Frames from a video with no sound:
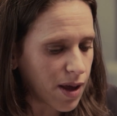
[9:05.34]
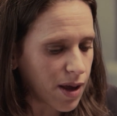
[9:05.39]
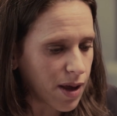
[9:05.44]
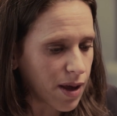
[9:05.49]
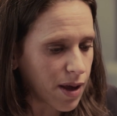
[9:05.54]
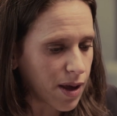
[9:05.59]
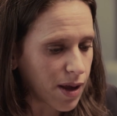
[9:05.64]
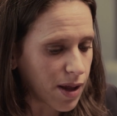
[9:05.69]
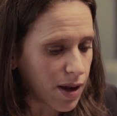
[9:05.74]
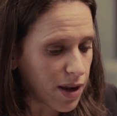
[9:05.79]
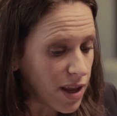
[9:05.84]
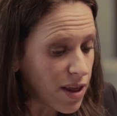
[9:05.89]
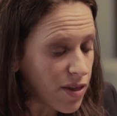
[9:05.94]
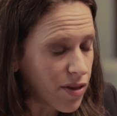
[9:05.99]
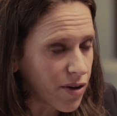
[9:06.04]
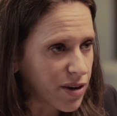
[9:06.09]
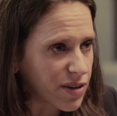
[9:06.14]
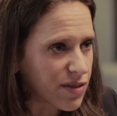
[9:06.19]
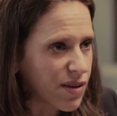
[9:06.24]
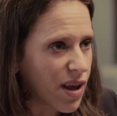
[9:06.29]
Uh,
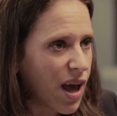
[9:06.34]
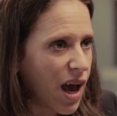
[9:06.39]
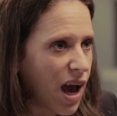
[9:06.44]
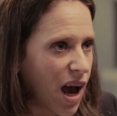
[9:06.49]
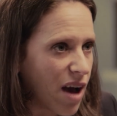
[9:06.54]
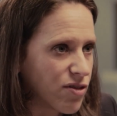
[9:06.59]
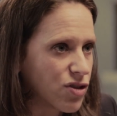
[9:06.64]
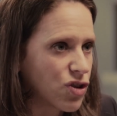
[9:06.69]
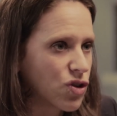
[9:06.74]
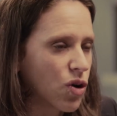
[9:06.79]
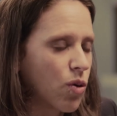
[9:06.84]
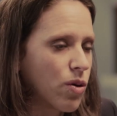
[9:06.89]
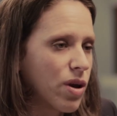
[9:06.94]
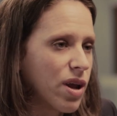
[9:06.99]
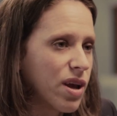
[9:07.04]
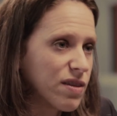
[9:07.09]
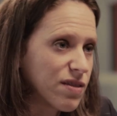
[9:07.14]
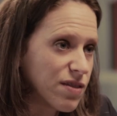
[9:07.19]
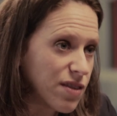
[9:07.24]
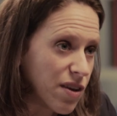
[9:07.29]
leaders have
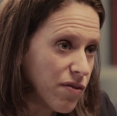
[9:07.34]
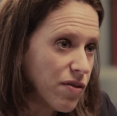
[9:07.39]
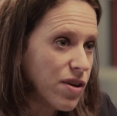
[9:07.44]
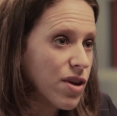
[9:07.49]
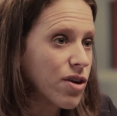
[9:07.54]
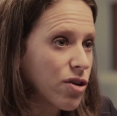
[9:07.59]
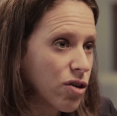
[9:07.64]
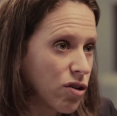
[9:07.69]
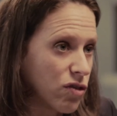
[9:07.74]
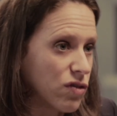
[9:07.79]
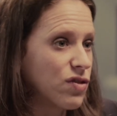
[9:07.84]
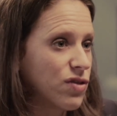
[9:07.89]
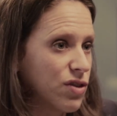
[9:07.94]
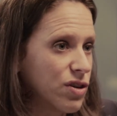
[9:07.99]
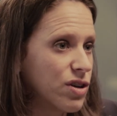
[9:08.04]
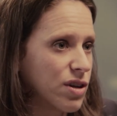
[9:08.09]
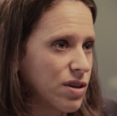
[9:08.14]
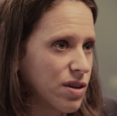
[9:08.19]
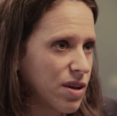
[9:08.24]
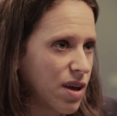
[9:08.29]
shown severe
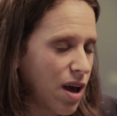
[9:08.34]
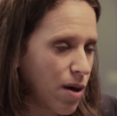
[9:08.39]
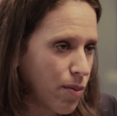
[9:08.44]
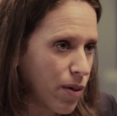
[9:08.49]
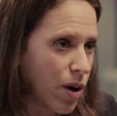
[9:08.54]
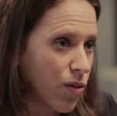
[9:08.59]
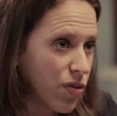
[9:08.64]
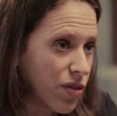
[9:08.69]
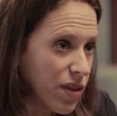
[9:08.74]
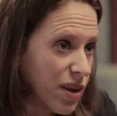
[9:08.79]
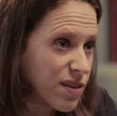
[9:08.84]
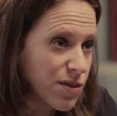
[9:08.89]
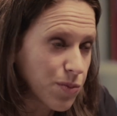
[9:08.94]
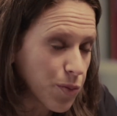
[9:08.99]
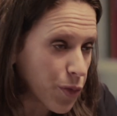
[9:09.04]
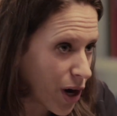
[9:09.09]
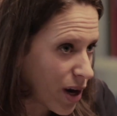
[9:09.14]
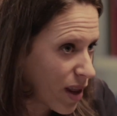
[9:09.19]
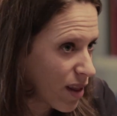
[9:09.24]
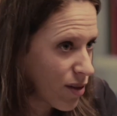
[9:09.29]
concern about these
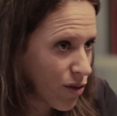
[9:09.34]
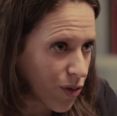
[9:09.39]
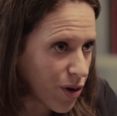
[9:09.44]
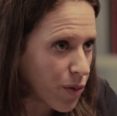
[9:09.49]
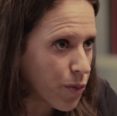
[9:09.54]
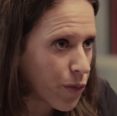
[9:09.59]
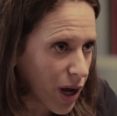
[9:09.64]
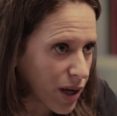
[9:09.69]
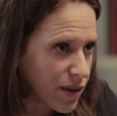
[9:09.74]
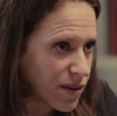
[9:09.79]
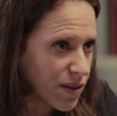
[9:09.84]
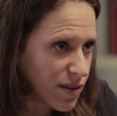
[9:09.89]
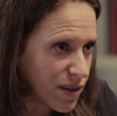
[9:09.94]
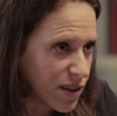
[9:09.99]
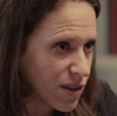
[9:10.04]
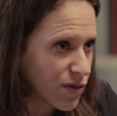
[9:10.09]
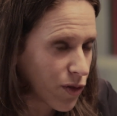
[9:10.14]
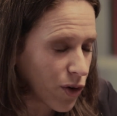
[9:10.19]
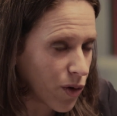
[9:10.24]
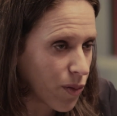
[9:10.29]
predatory
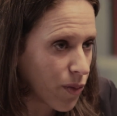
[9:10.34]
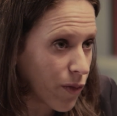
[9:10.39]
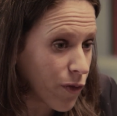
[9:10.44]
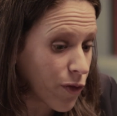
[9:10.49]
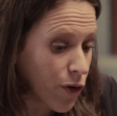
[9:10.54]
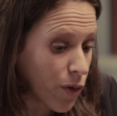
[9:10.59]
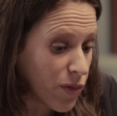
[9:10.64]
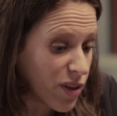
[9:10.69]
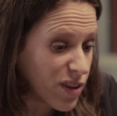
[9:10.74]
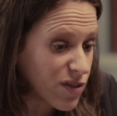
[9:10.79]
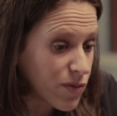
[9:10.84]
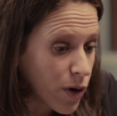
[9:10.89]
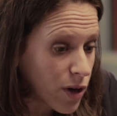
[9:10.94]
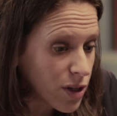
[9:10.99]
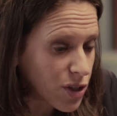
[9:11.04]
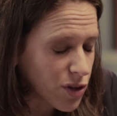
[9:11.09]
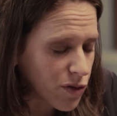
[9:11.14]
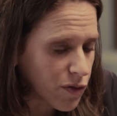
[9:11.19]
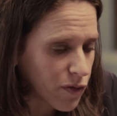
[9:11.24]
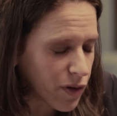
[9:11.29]
practices from, from these
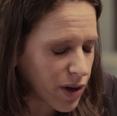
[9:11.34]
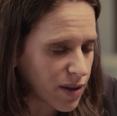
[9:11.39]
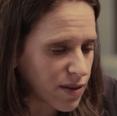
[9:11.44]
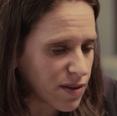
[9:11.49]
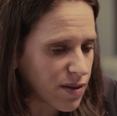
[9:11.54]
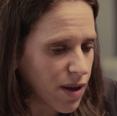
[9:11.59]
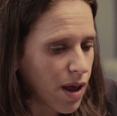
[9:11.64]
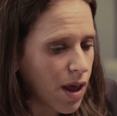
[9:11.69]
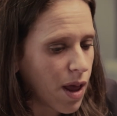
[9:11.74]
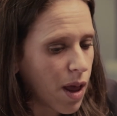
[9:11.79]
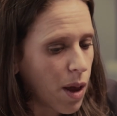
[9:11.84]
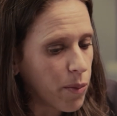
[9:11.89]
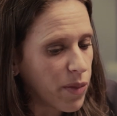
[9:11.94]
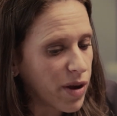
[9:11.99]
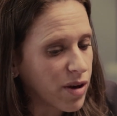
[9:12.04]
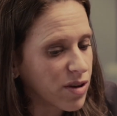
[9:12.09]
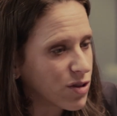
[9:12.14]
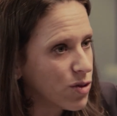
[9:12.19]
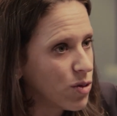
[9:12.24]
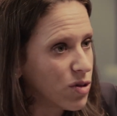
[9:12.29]
vulture funds,
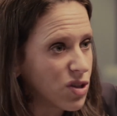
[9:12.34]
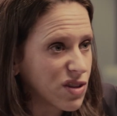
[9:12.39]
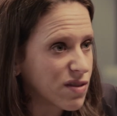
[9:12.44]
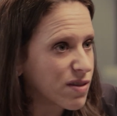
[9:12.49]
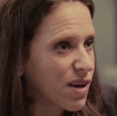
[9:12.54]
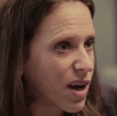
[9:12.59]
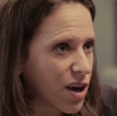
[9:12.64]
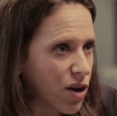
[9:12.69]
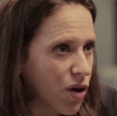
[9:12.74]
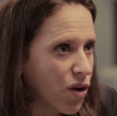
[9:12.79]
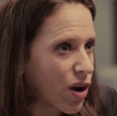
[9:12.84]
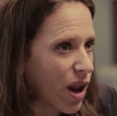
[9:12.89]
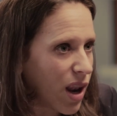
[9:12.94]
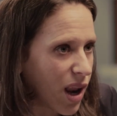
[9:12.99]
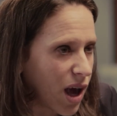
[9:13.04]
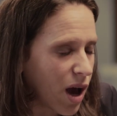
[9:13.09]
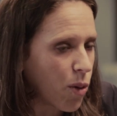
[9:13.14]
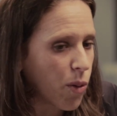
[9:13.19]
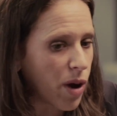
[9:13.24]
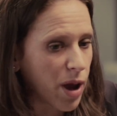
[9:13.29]
because you just cannot
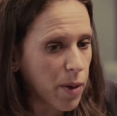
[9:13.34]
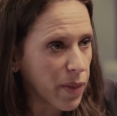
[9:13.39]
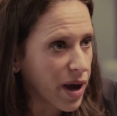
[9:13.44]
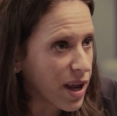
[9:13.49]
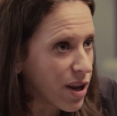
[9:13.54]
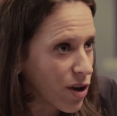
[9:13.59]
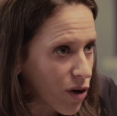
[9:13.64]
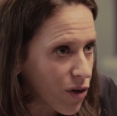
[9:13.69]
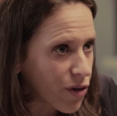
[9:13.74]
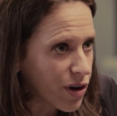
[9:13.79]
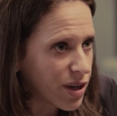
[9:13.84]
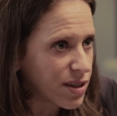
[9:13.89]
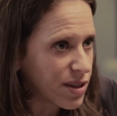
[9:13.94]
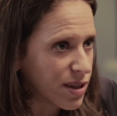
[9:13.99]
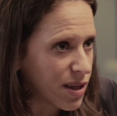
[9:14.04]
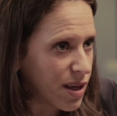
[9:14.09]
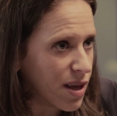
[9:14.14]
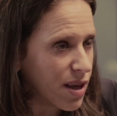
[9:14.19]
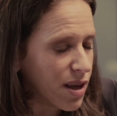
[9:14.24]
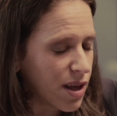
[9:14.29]
allow a
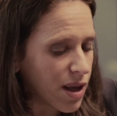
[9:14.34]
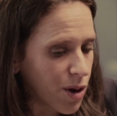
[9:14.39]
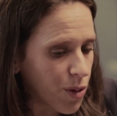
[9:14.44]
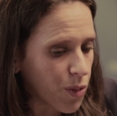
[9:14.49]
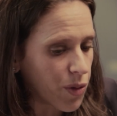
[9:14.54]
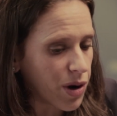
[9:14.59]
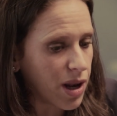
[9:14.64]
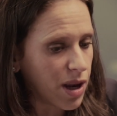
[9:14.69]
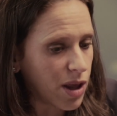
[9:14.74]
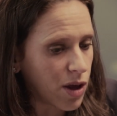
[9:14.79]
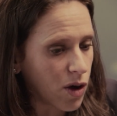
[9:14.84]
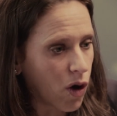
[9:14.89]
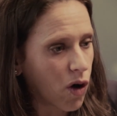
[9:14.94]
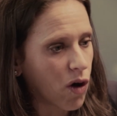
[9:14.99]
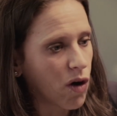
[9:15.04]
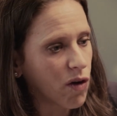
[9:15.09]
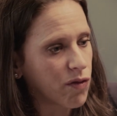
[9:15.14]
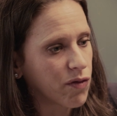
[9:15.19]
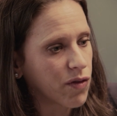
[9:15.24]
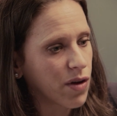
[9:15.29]
minority really
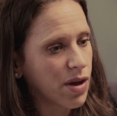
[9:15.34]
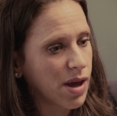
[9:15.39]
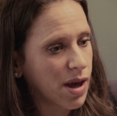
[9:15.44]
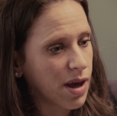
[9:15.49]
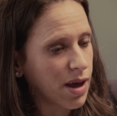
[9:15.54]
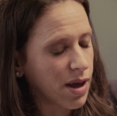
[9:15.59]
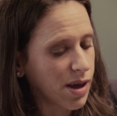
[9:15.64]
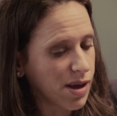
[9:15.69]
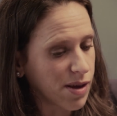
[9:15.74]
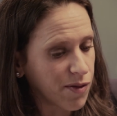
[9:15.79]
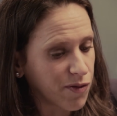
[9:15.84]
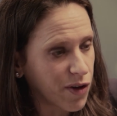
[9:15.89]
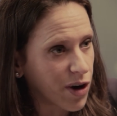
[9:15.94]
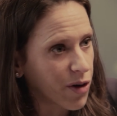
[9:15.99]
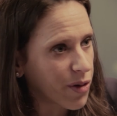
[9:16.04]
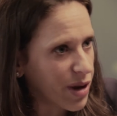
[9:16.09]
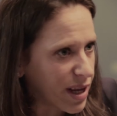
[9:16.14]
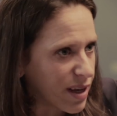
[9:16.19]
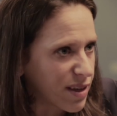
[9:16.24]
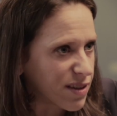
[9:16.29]
of uh,
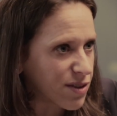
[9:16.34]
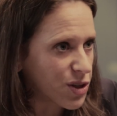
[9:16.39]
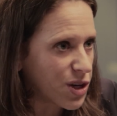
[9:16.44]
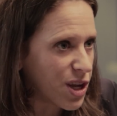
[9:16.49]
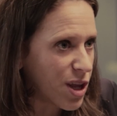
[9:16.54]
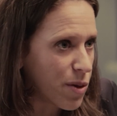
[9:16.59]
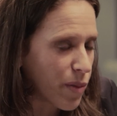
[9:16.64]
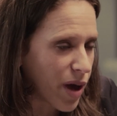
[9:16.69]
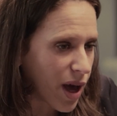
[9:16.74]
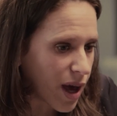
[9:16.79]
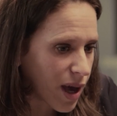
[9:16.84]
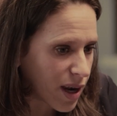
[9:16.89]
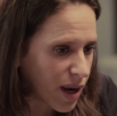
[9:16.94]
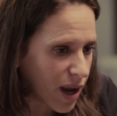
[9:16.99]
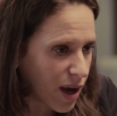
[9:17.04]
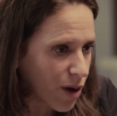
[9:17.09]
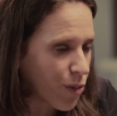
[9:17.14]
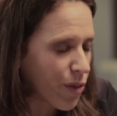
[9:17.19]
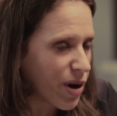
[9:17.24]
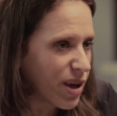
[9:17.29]
very extreme
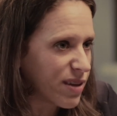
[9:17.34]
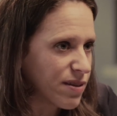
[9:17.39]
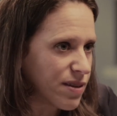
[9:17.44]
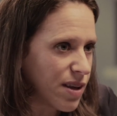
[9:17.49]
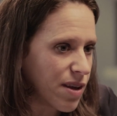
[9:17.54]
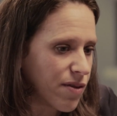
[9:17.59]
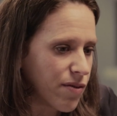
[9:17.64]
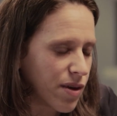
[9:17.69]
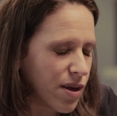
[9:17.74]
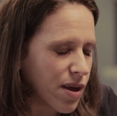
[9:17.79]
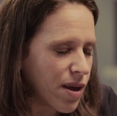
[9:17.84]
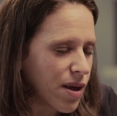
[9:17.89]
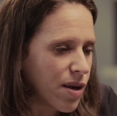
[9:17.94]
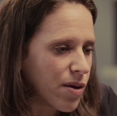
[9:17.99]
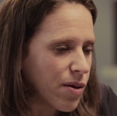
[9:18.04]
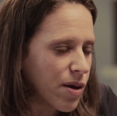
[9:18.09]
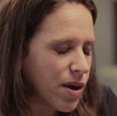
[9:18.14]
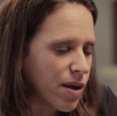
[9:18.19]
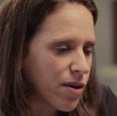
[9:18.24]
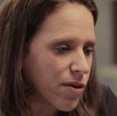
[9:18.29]
and aggressive
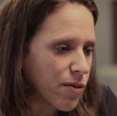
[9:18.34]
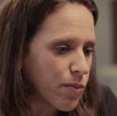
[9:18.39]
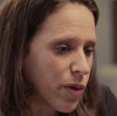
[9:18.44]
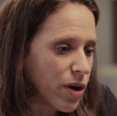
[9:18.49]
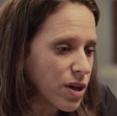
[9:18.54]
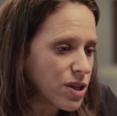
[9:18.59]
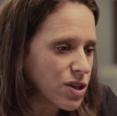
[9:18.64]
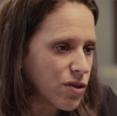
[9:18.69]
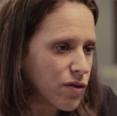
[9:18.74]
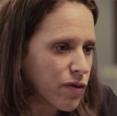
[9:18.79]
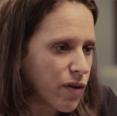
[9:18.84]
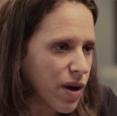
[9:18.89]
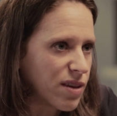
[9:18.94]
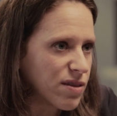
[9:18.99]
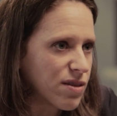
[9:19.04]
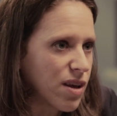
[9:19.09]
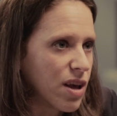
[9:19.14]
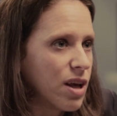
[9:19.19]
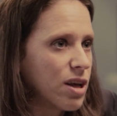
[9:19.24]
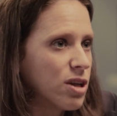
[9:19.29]
uh, vulture
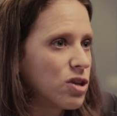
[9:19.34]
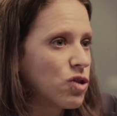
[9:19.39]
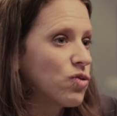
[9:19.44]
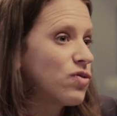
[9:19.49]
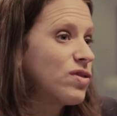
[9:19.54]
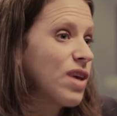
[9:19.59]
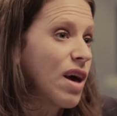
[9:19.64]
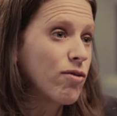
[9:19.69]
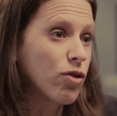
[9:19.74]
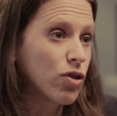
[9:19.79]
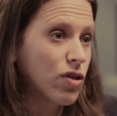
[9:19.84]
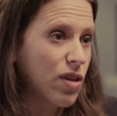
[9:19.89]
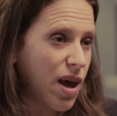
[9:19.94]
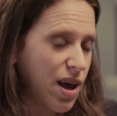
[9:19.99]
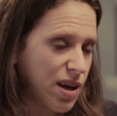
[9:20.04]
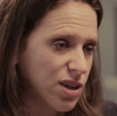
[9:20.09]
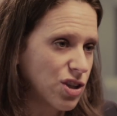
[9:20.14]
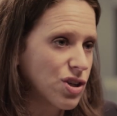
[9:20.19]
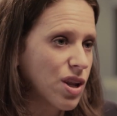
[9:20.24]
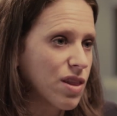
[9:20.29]
funds to
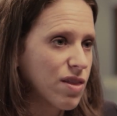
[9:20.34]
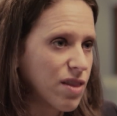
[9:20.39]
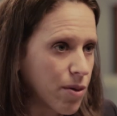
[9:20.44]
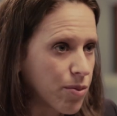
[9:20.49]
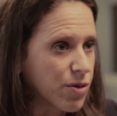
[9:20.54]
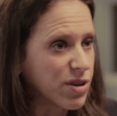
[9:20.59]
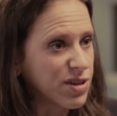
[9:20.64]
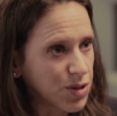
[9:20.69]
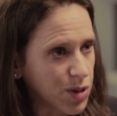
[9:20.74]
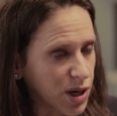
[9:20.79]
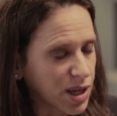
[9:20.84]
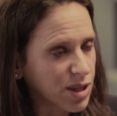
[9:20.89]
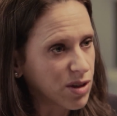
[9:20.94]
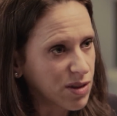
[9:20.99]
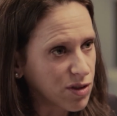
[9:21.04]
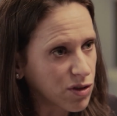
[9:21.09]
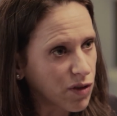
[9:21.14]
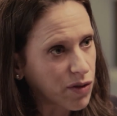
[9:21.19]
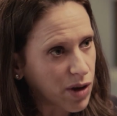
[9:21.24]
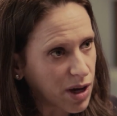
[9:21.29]
sabotage debt
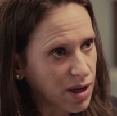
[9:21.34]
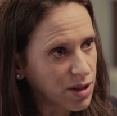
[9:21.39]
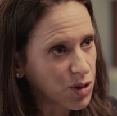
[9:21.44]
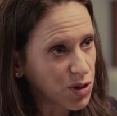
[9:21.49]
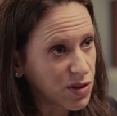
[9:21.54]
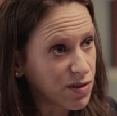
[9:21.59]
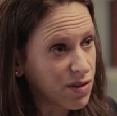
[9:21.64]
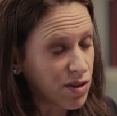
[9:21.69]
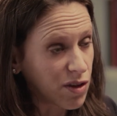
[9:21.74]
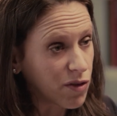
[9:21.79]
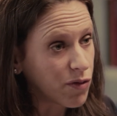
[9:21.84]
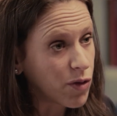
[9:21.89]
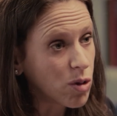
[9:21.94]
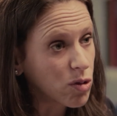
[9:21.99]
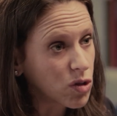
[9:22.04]
restructurings of countries in the